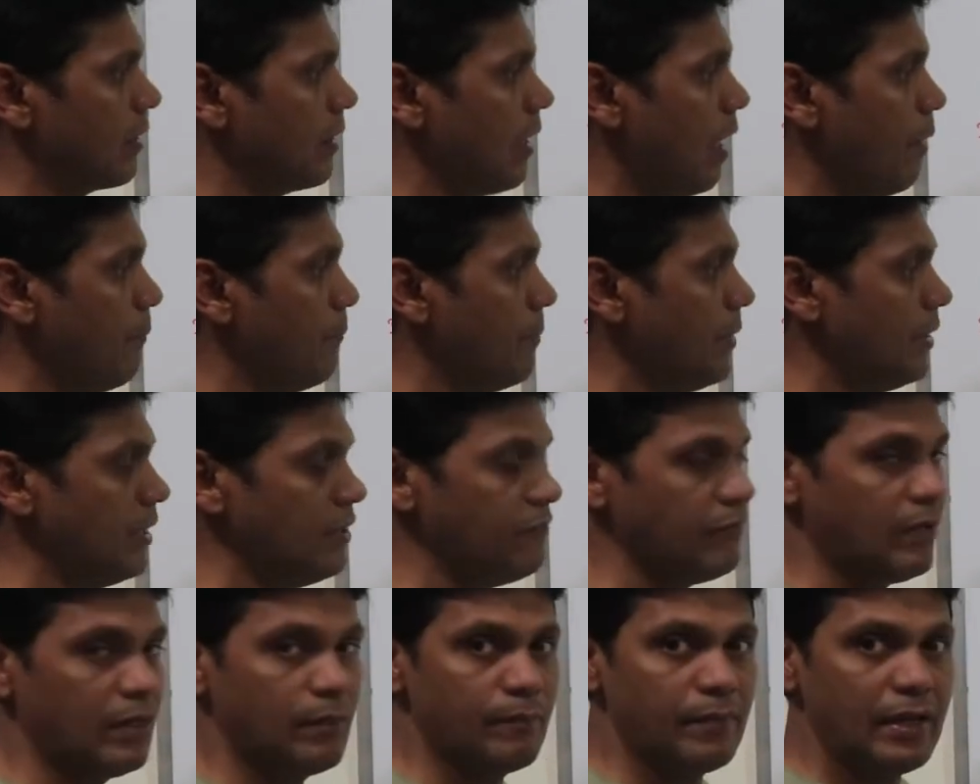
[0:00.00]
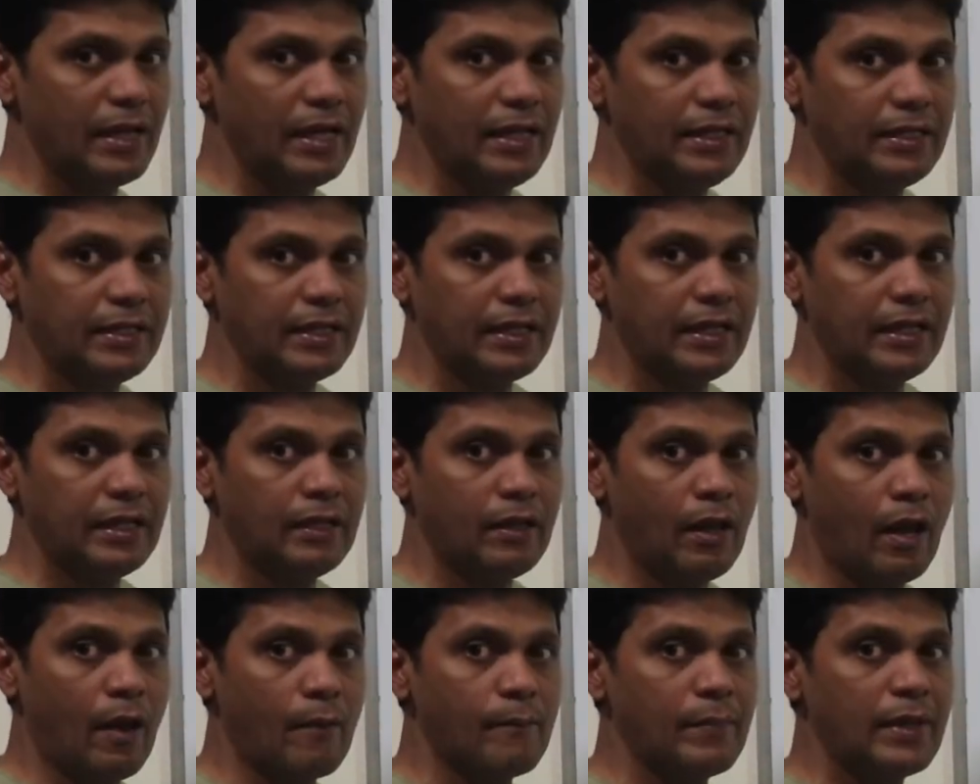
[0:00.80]
company will
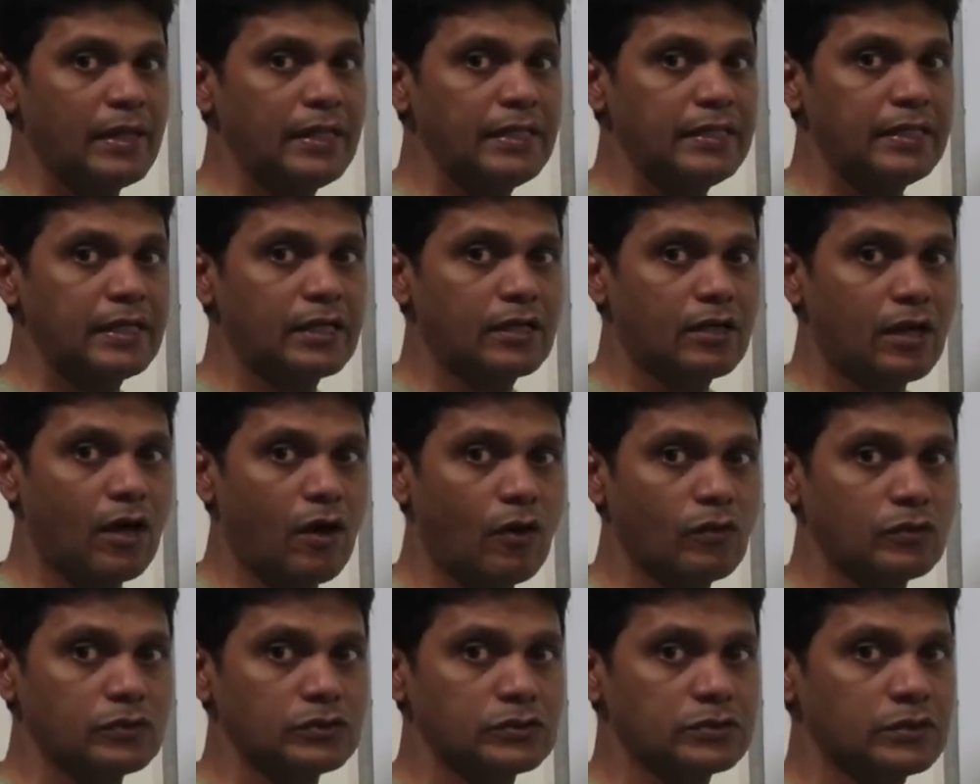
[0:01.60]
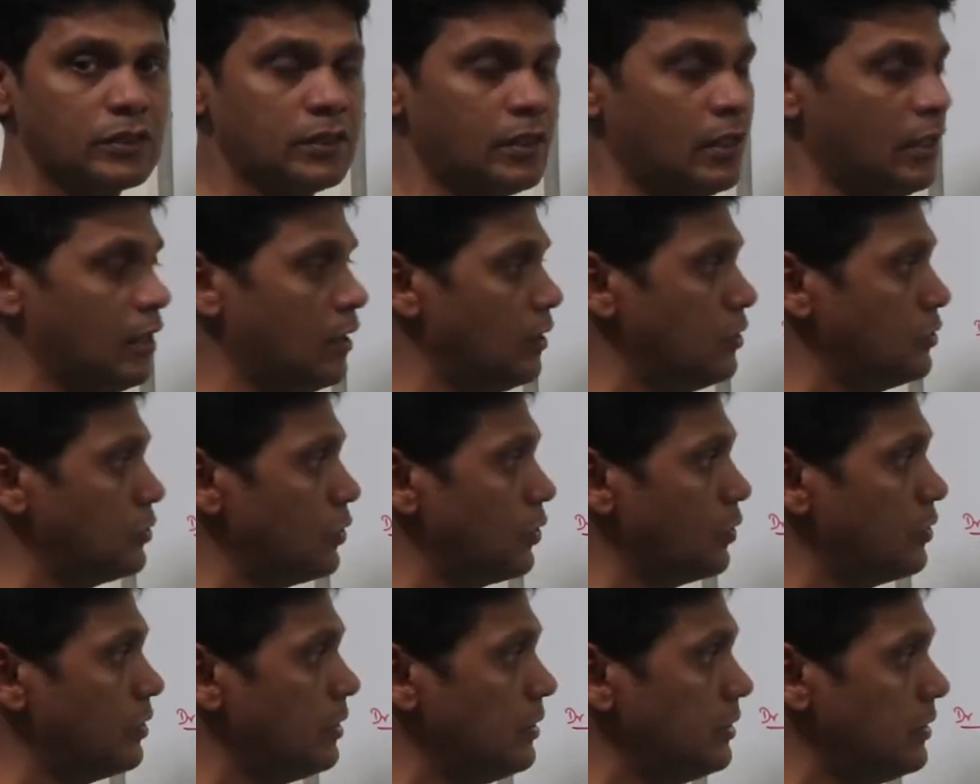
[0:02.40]
maintain many accounts.
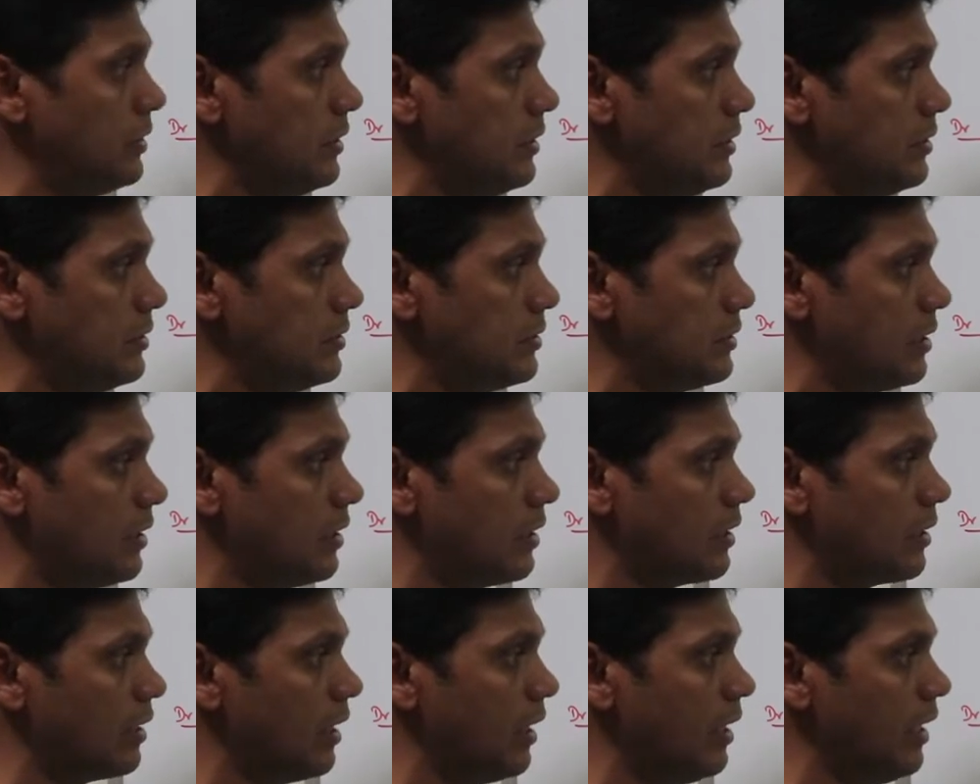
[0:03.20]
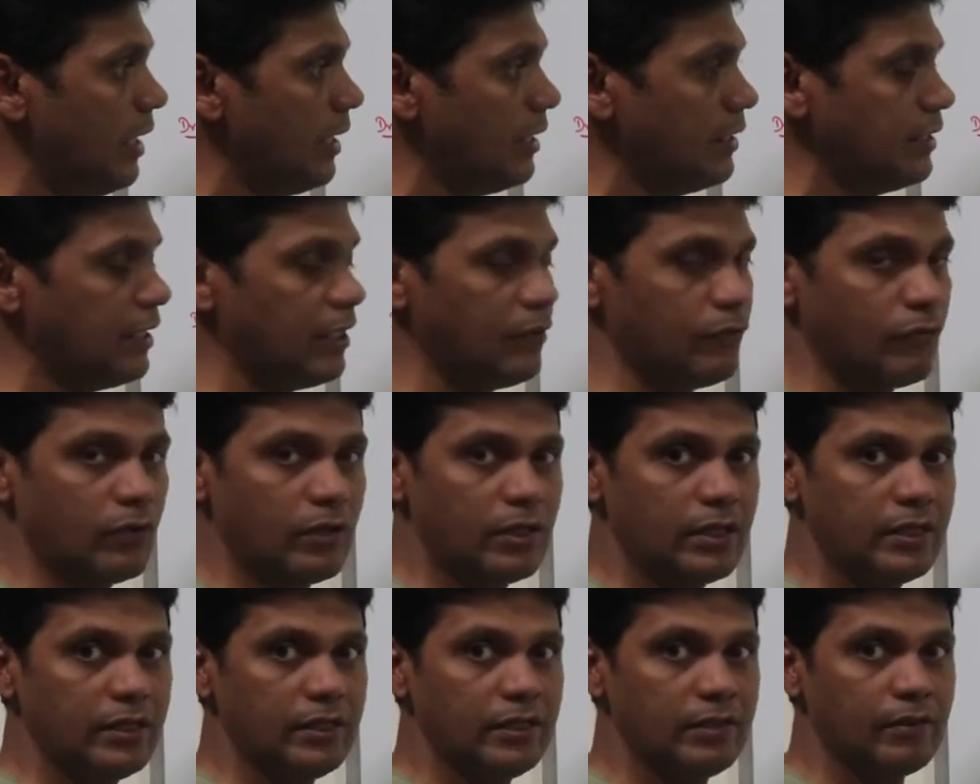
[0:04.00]
So this is
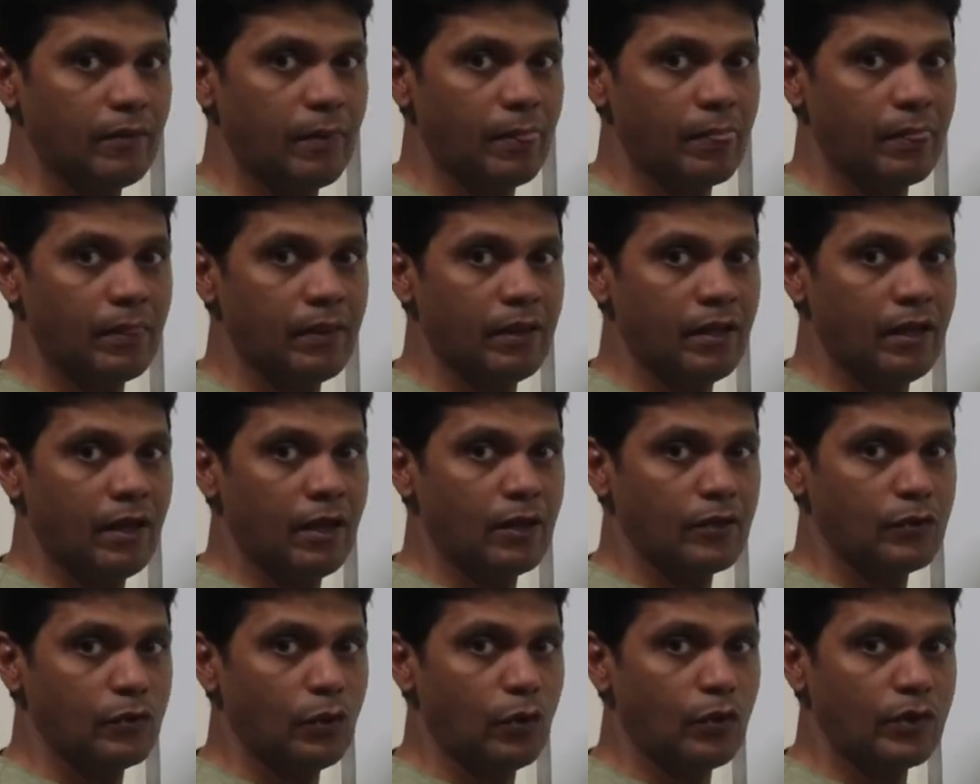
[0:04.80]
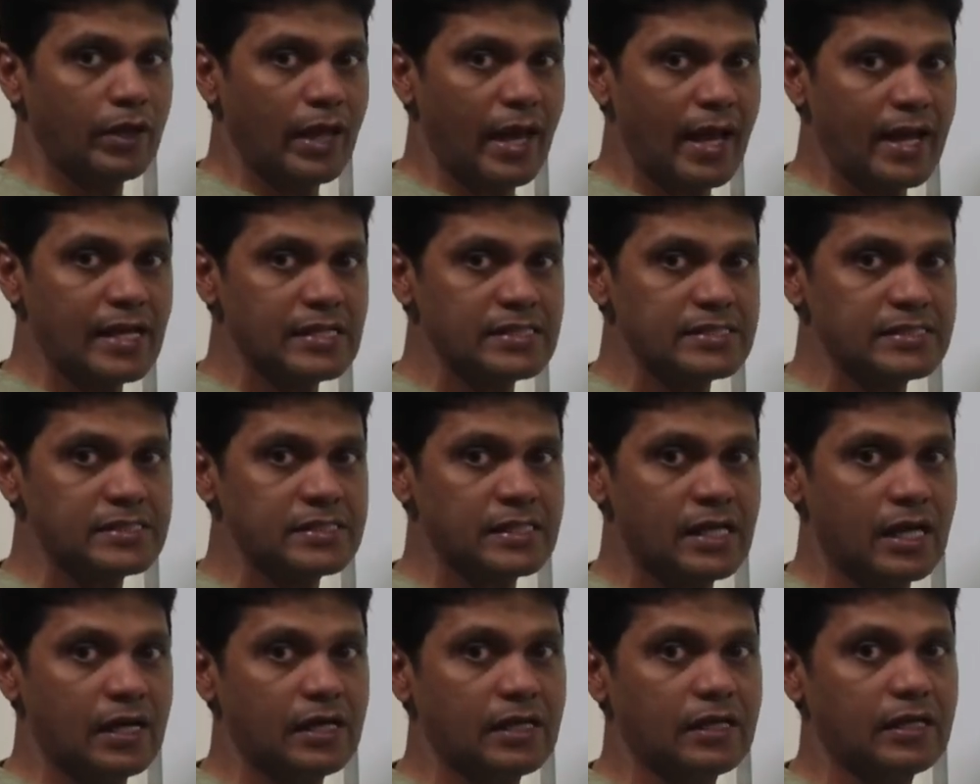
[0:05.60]
collectively known
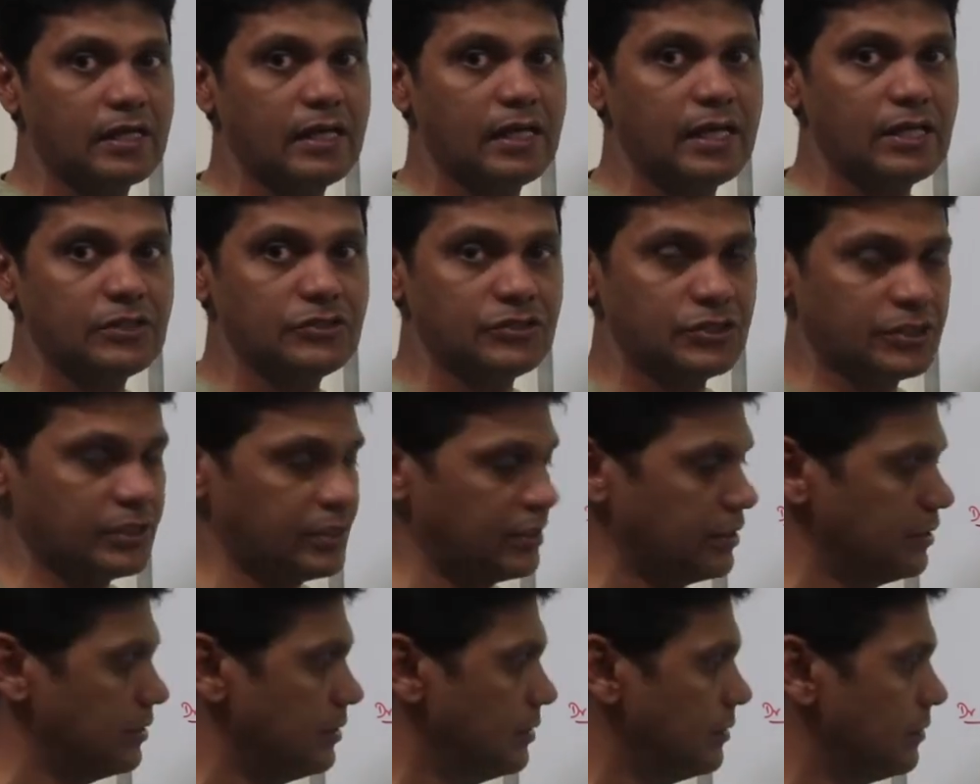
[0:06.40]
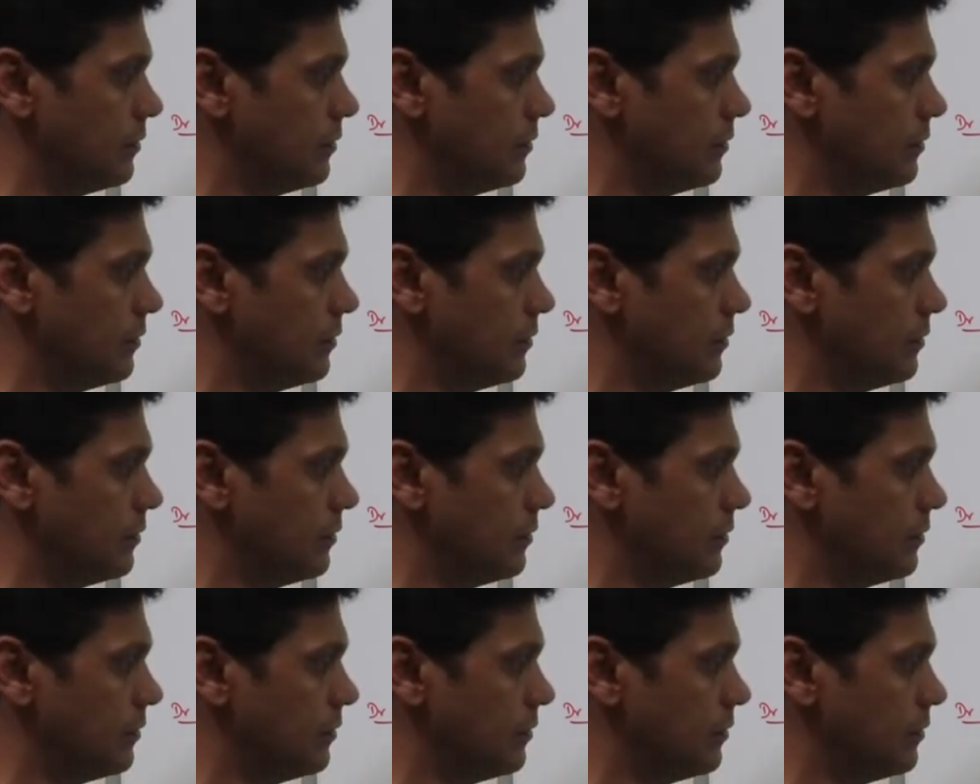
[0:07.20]
as a ledger.